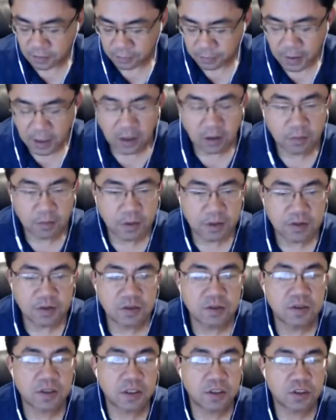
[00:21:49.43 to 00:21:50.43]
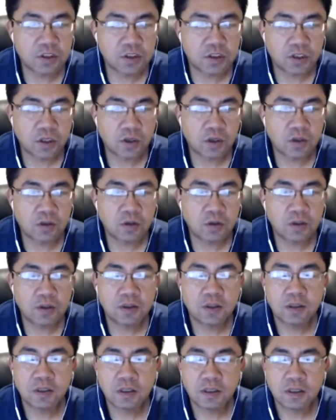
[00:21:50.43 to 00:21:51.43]

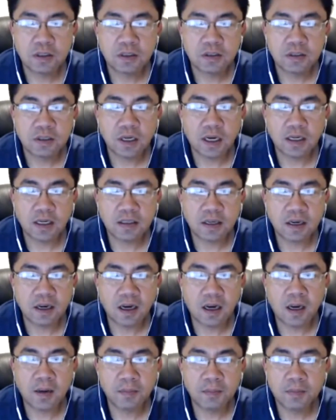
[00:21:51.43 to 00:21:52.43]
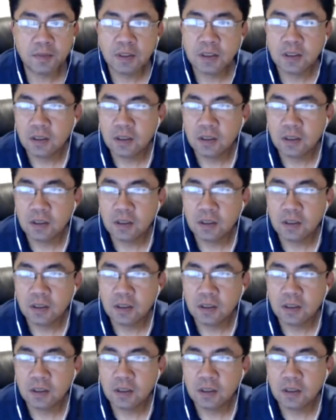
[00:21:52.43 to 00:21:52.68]
bottledbusinesssenseshow.com,